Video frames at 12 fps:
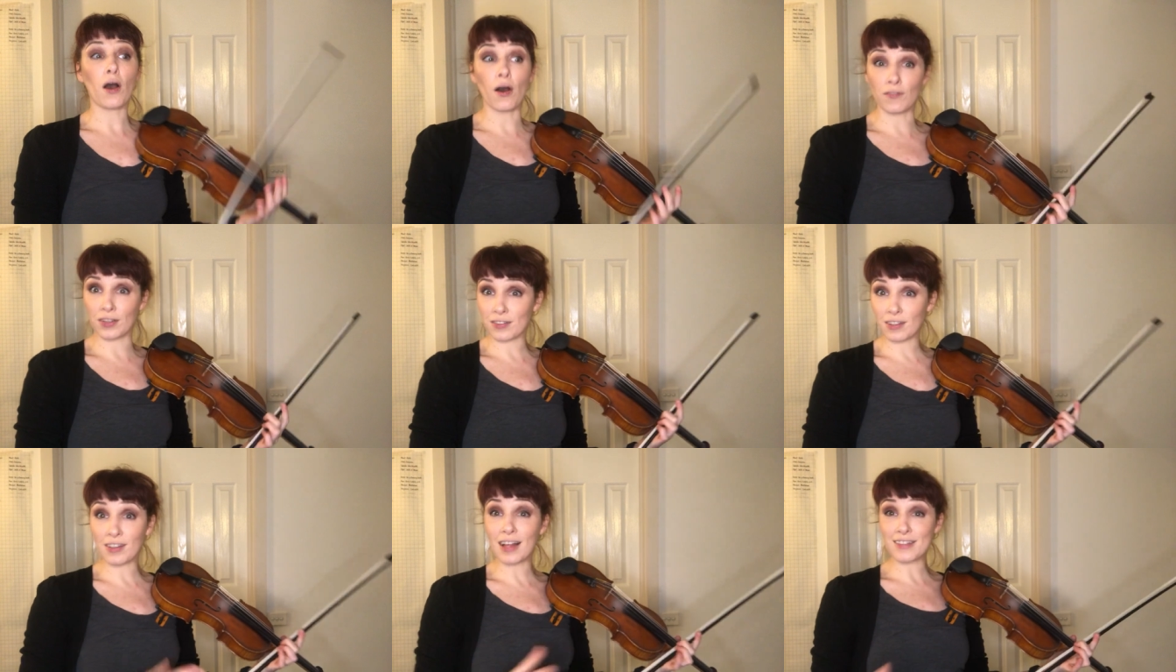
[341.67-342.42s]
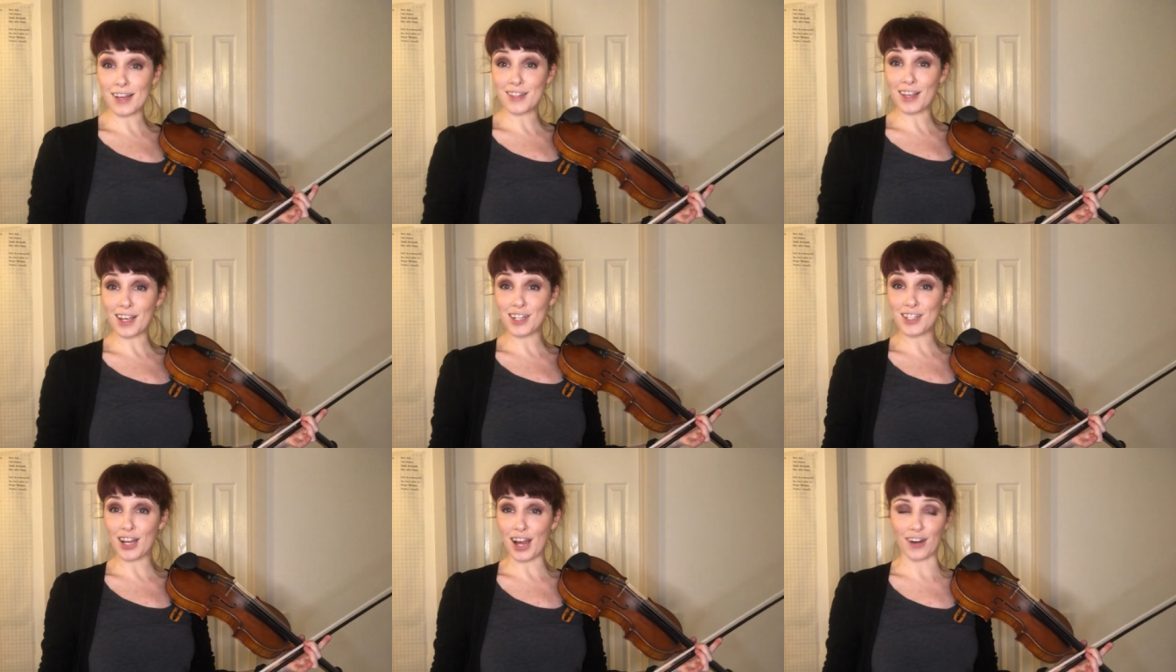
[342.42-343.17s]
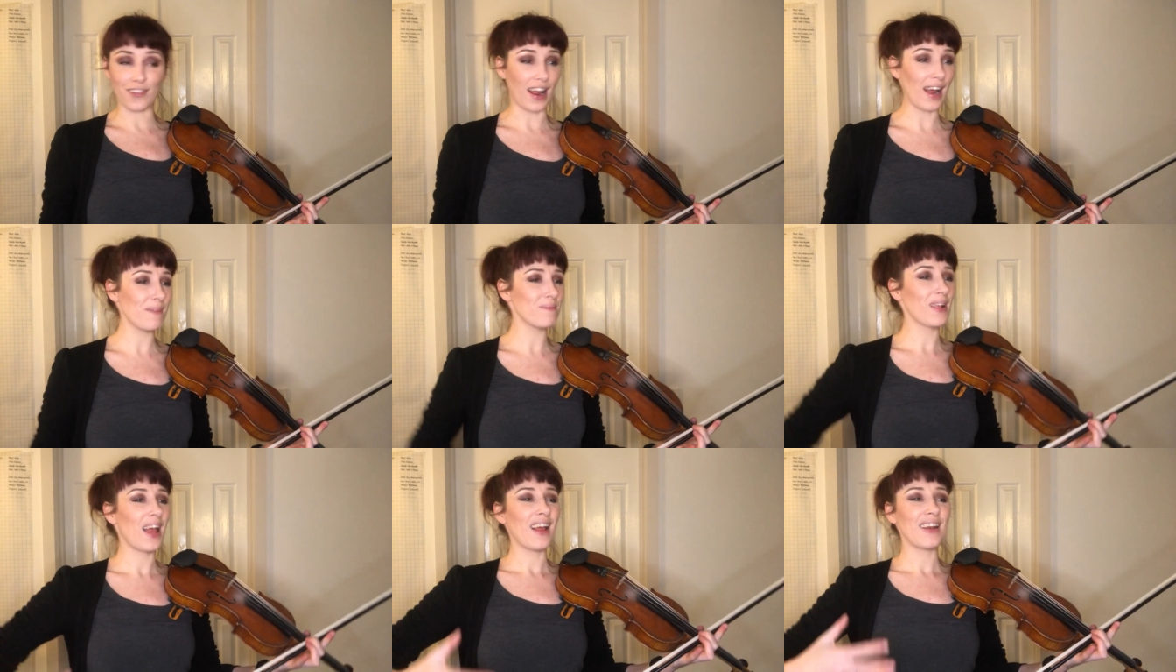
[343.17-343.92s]
Obviously, that's our second chunk, right?
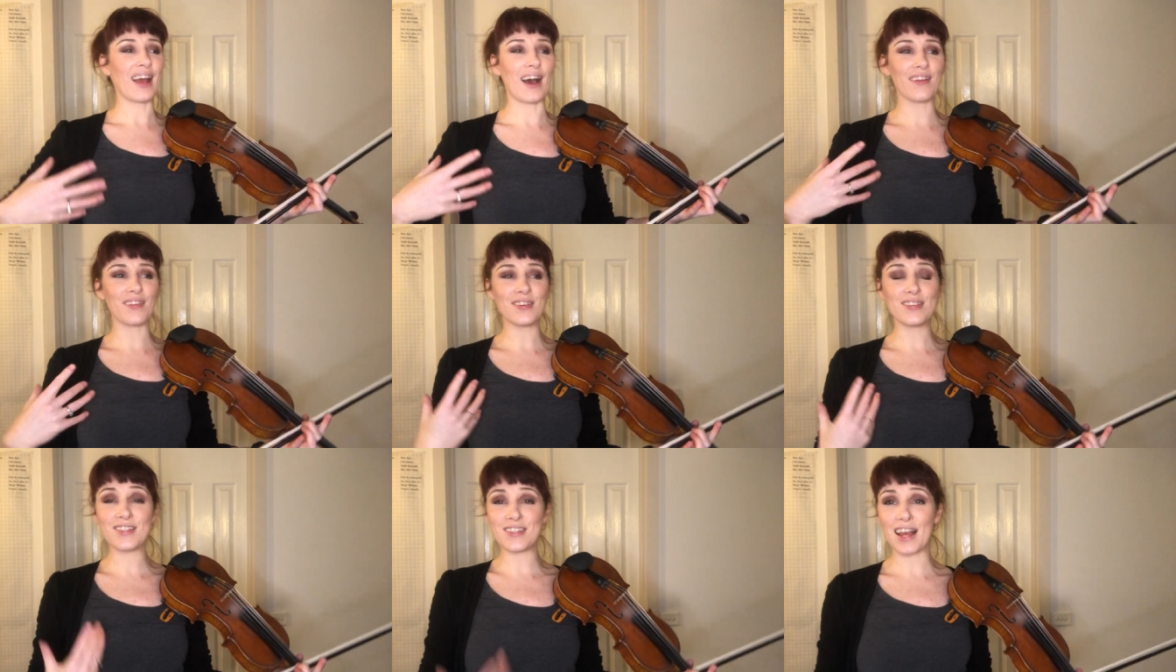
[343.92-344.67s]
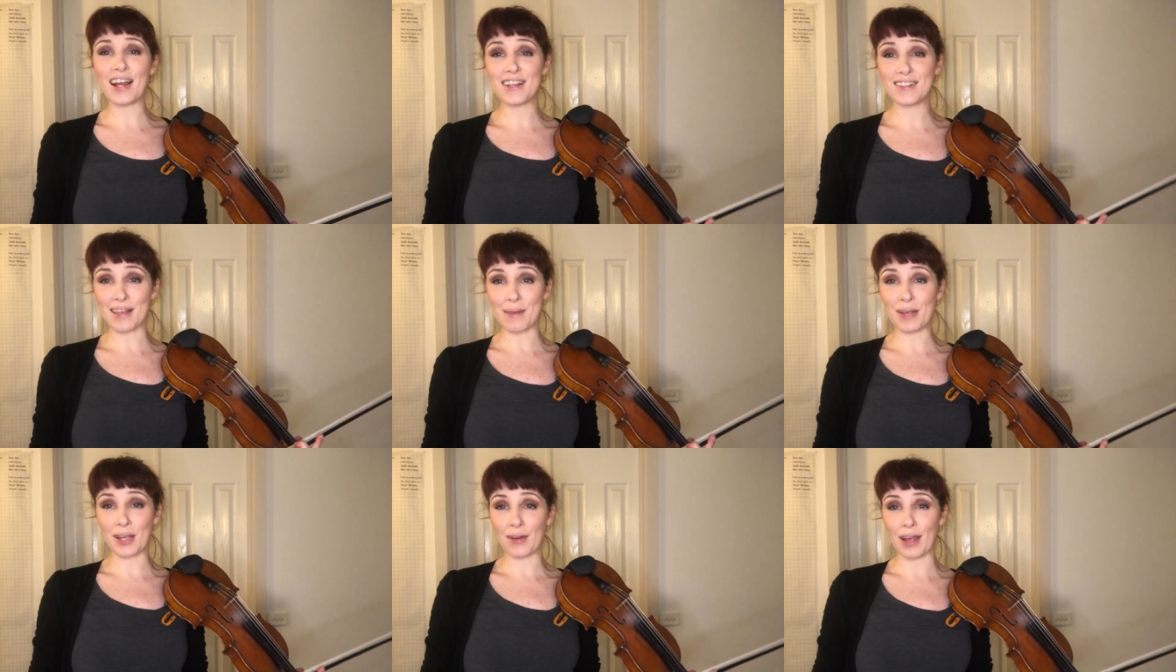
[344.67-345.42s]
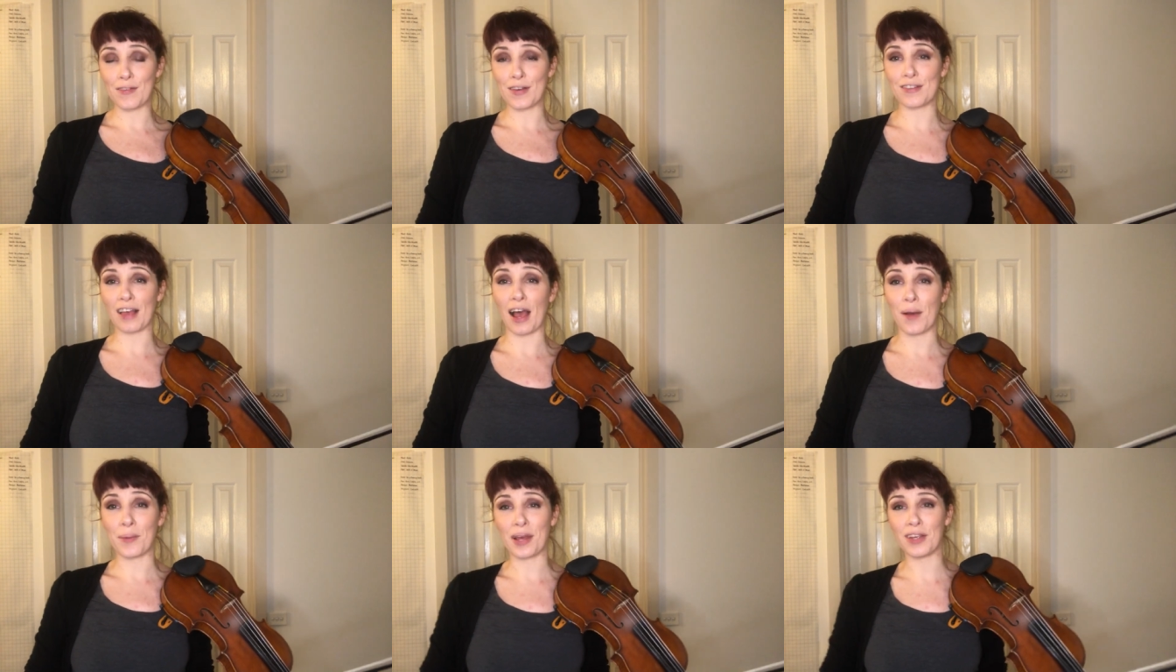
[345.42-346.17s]
Now, those steady semiquavers
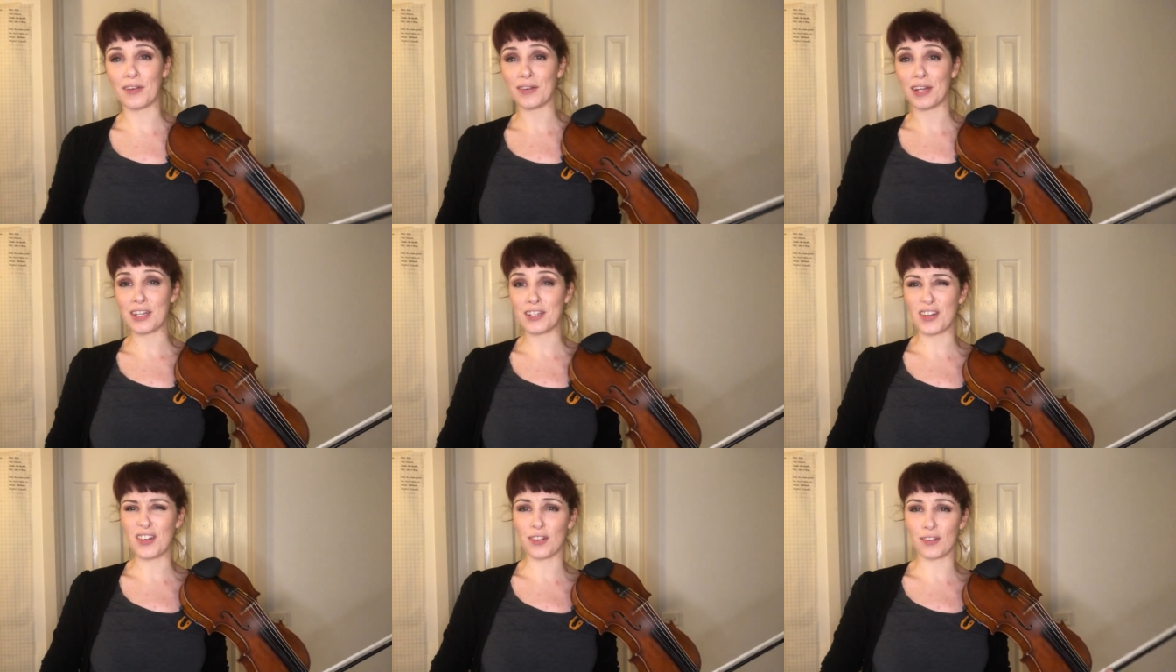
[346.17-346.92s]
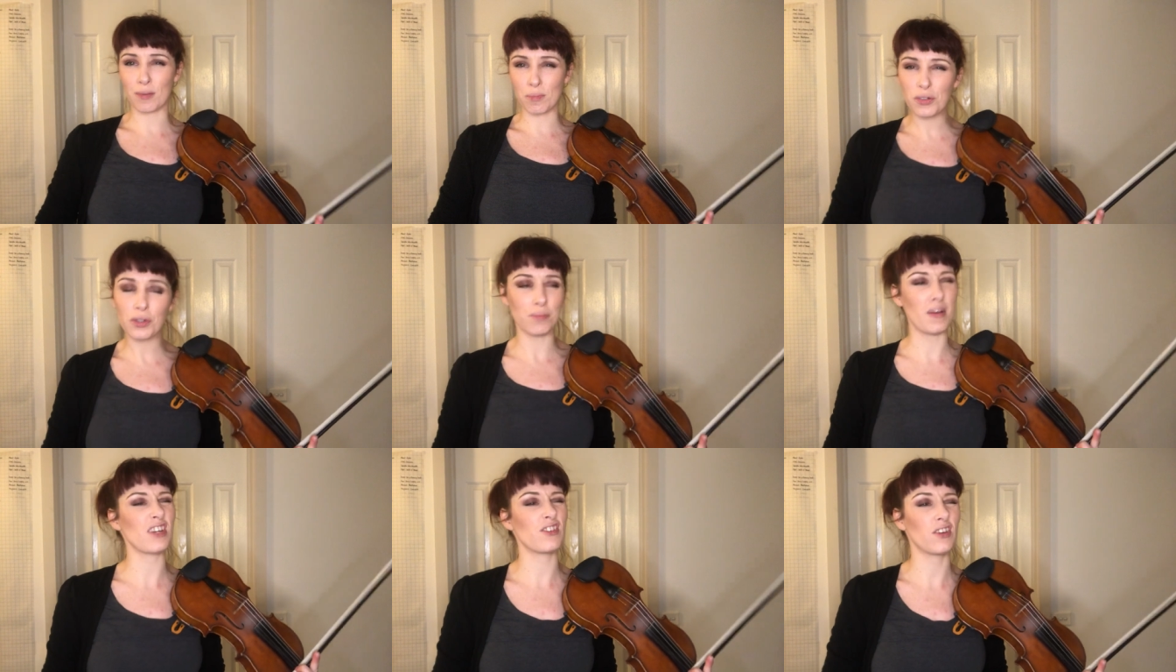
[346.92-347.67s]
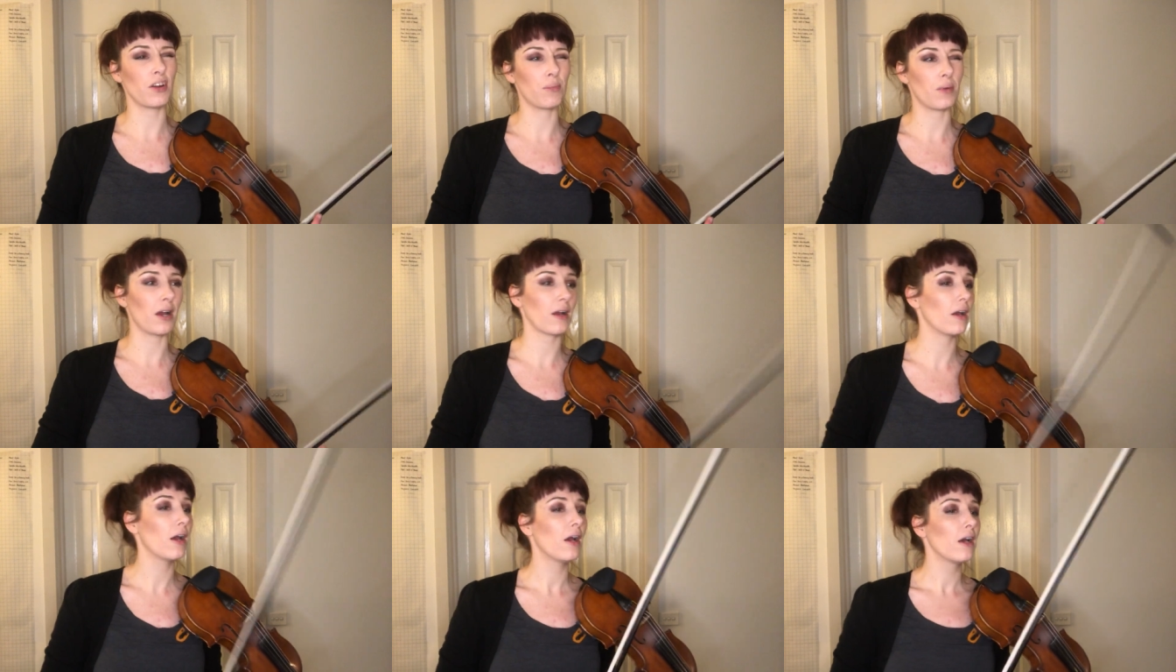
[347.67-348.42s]
are where you need to do some good metronome work.